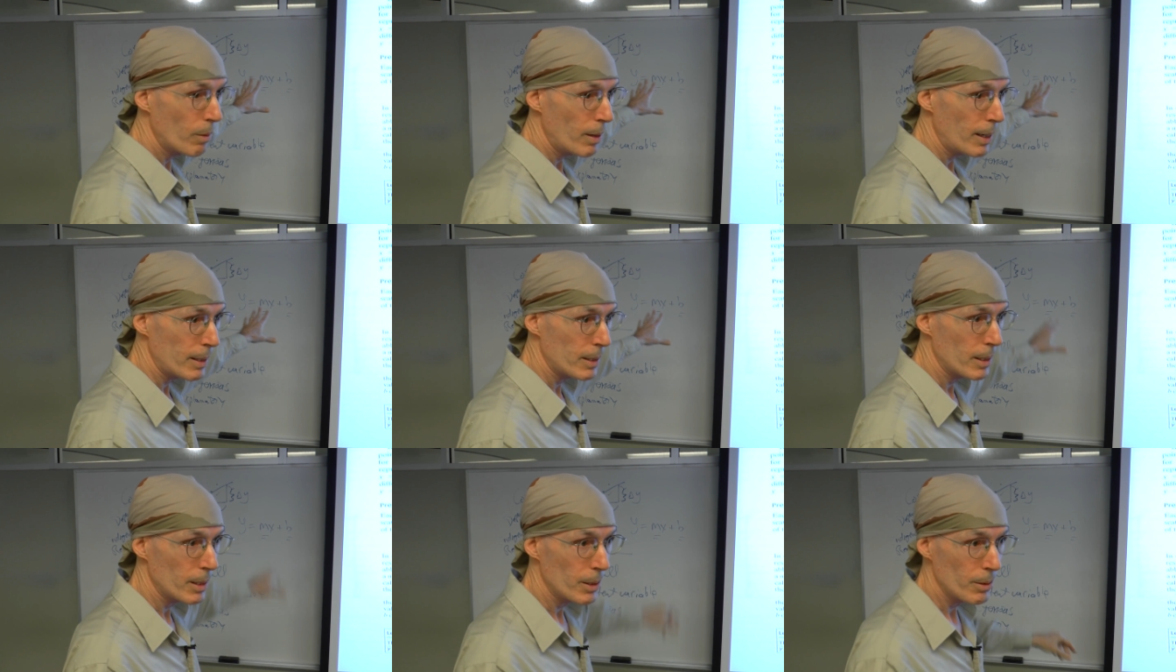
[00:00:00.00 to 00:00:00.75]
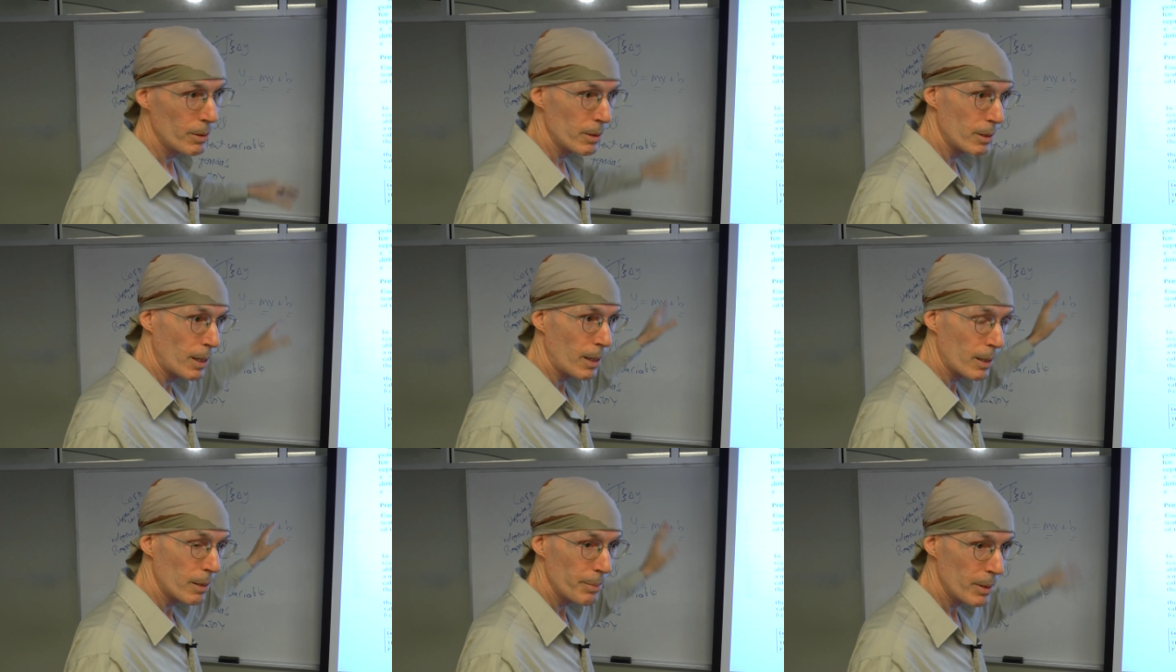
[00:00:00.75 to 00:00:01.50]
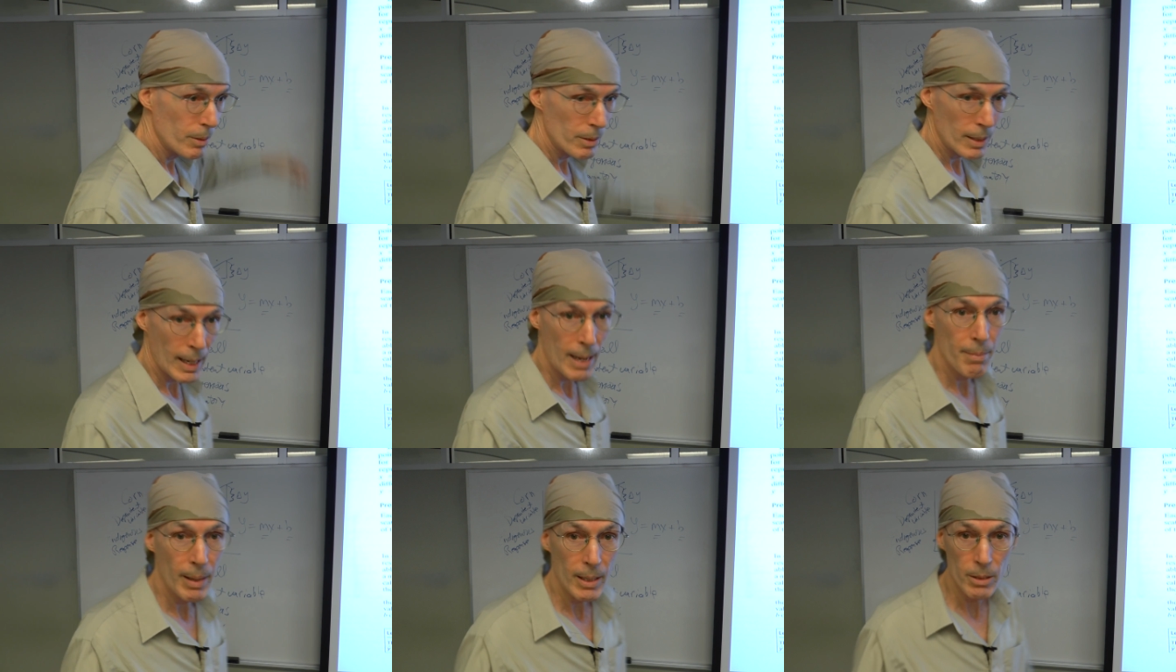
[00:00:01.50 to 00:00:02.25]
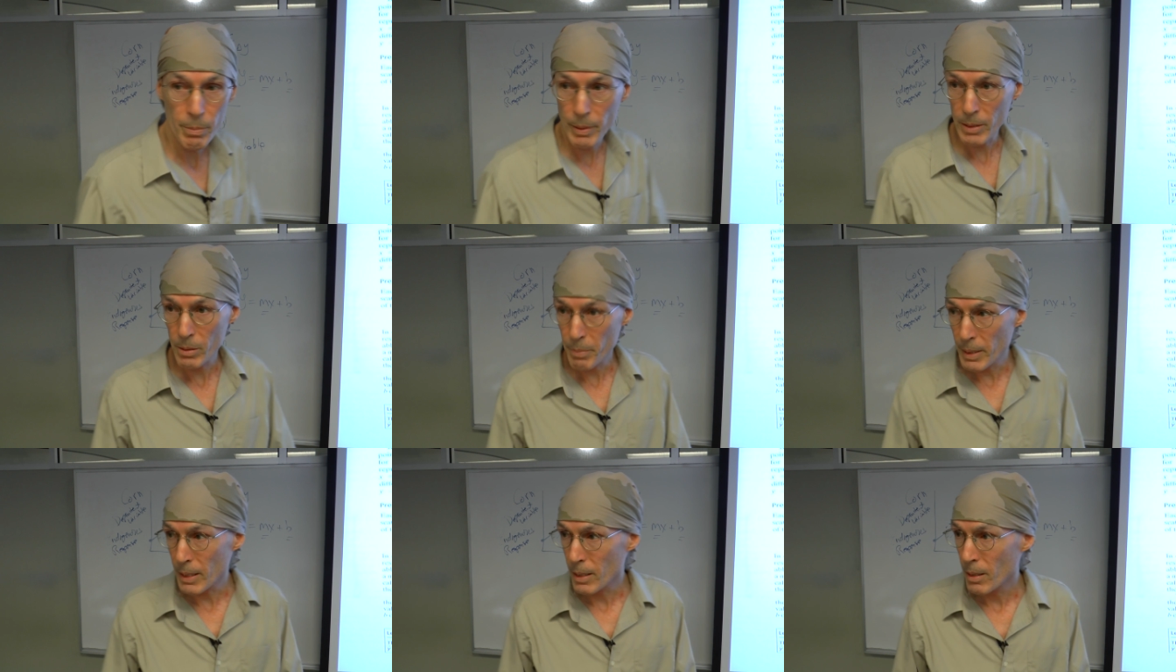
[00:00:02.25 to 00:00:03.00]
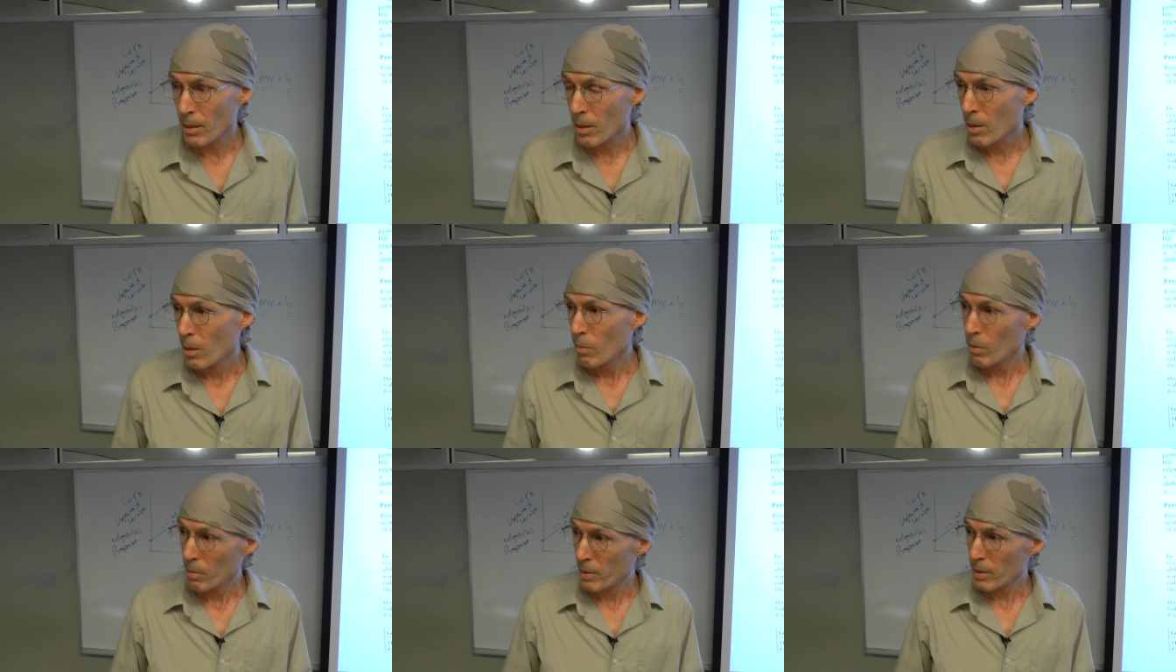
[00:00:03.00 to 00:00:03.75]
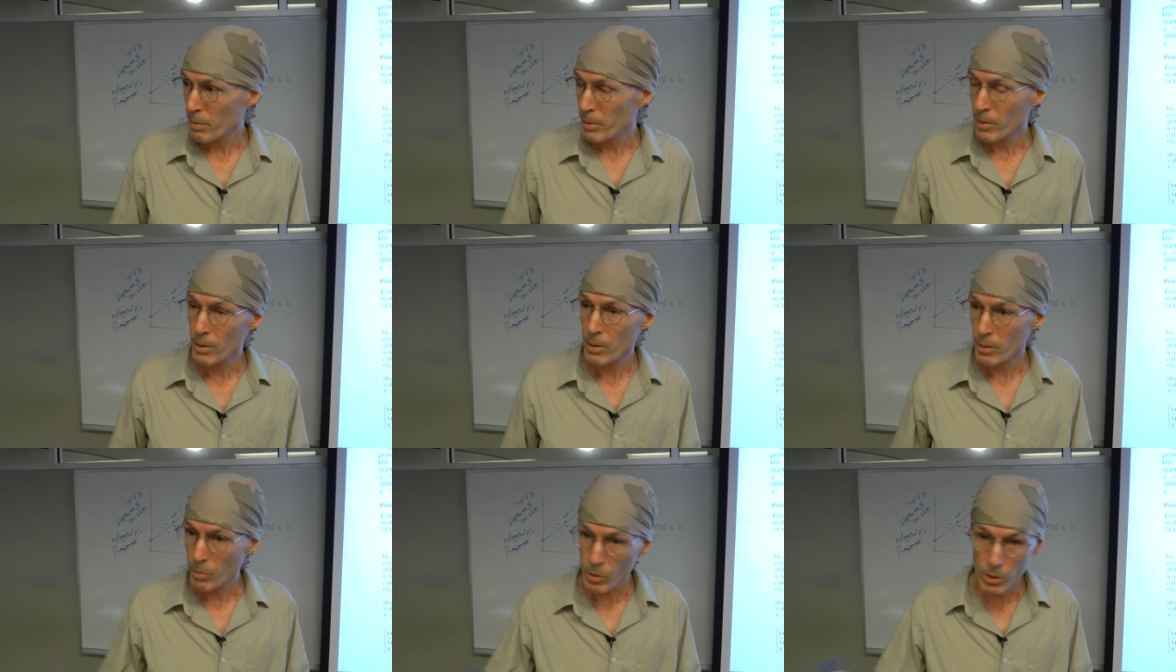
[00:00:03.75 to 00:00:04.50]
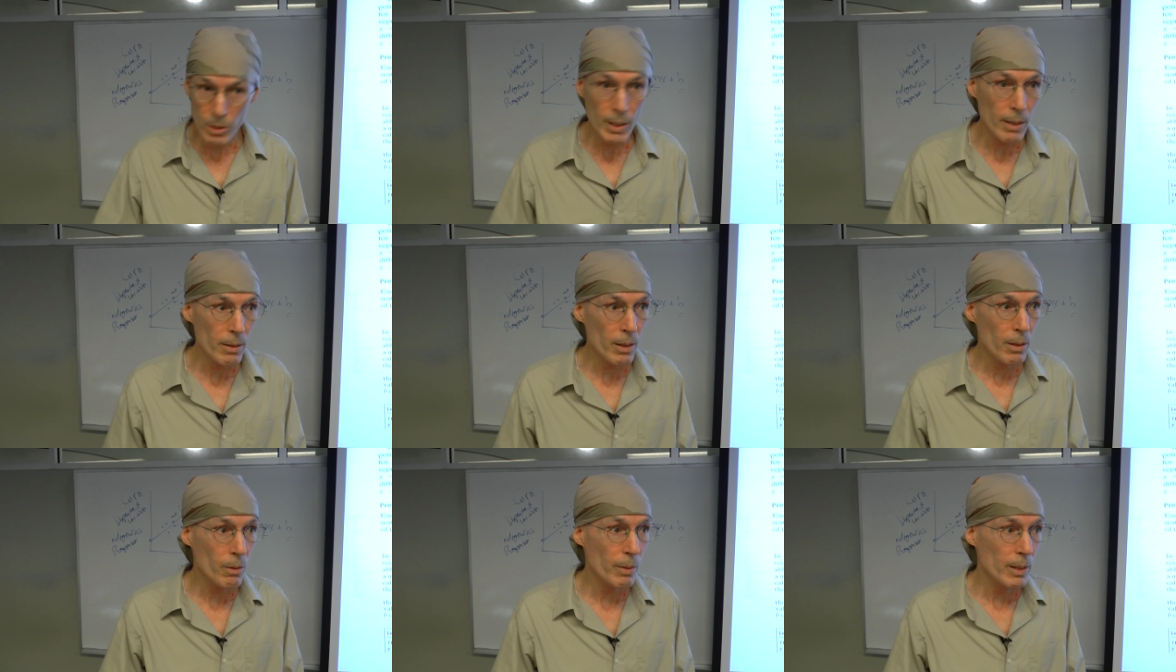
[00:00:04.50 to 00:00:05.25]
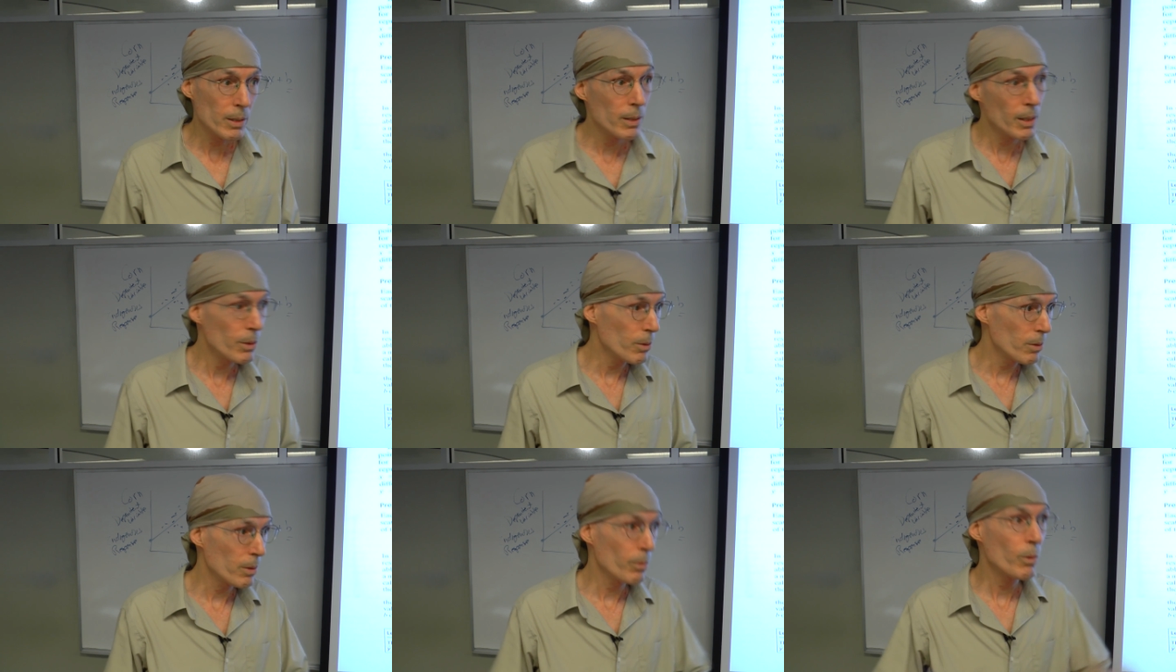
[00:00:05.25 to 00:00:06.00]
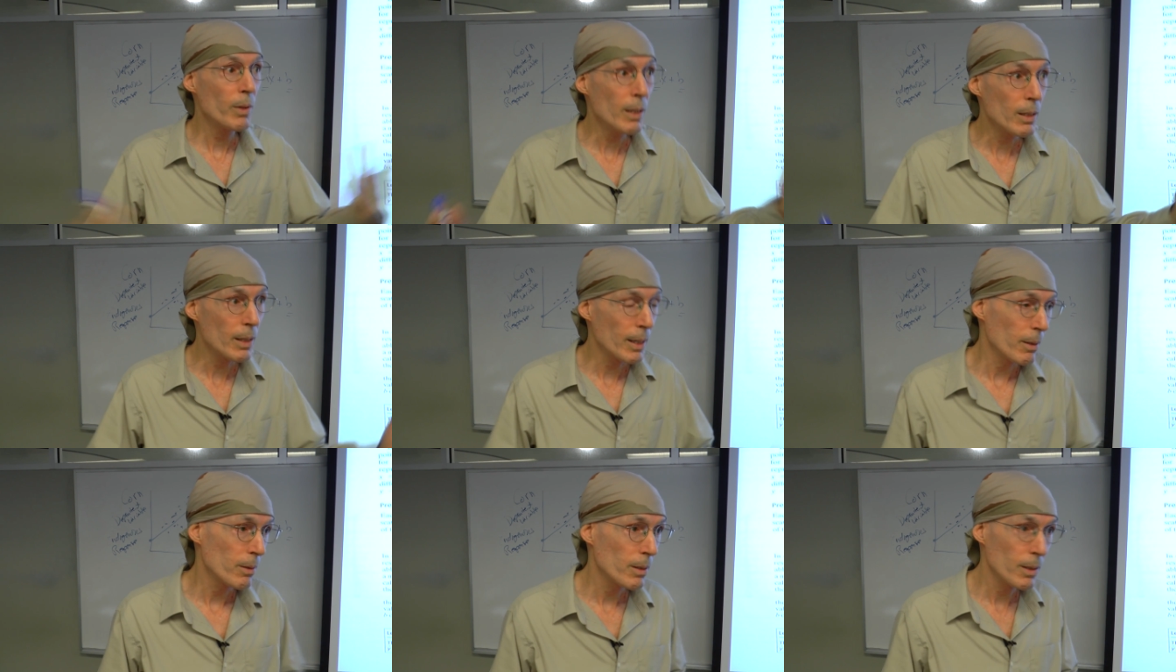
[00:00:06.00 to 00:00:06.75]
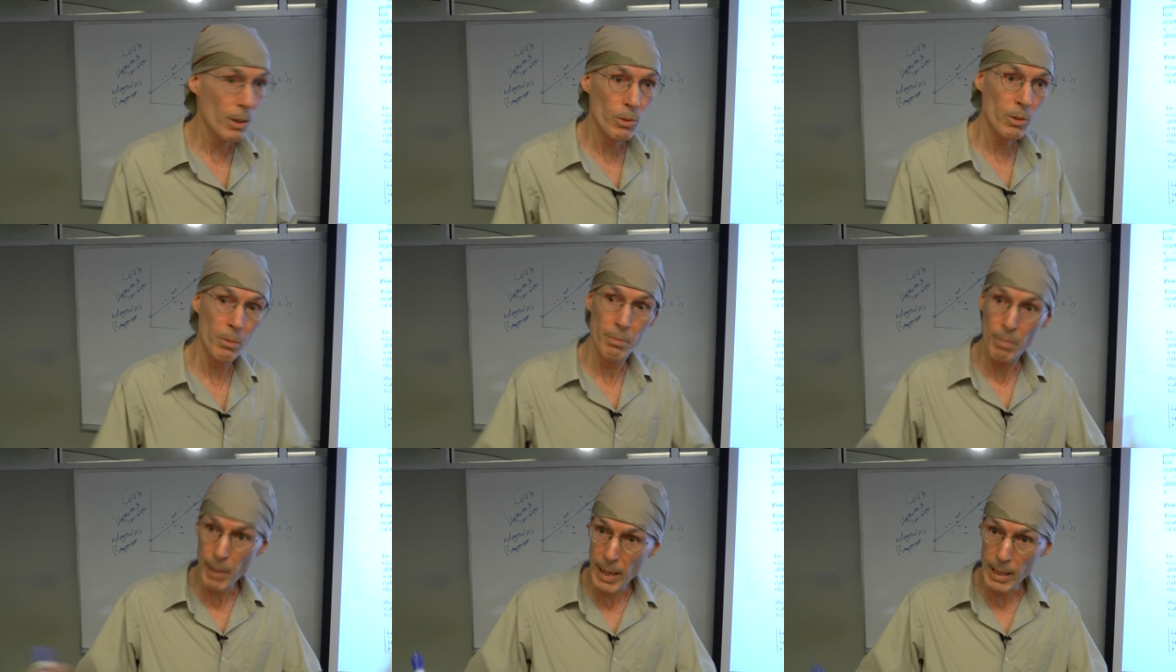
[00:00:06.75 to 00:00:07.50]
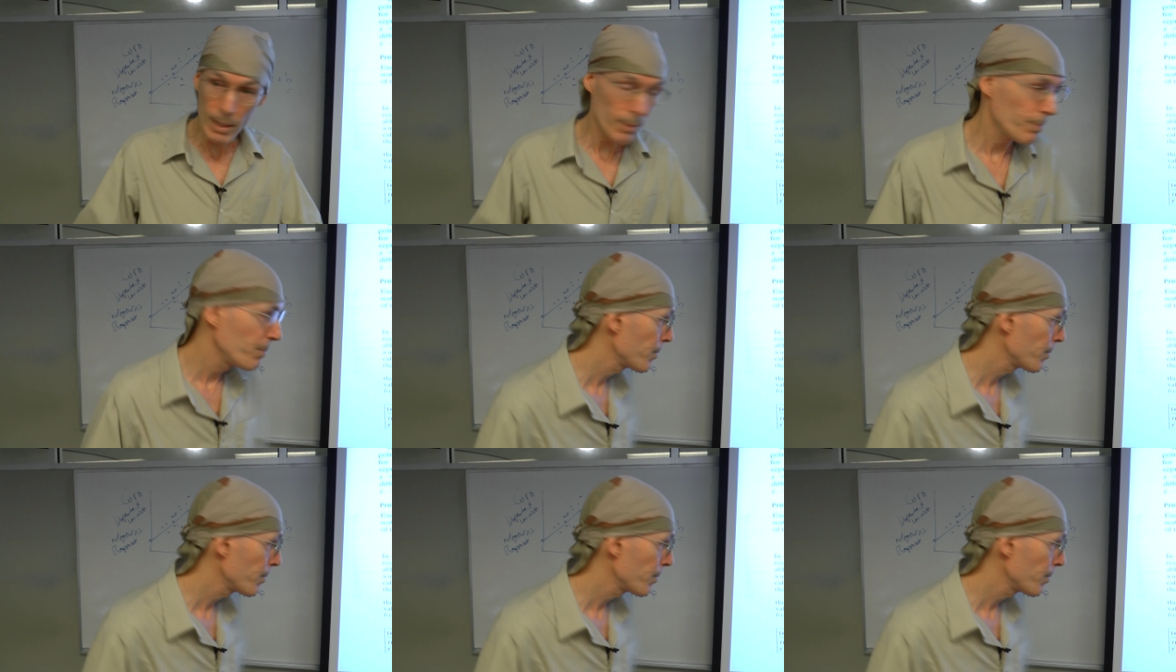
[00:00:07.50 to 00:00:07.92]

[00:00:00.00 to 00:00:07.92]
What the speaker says: we're actually going to use is not going to be using mx plus b. What we're going to be using is a more standard equation that uses some Greek letters, and those are beta.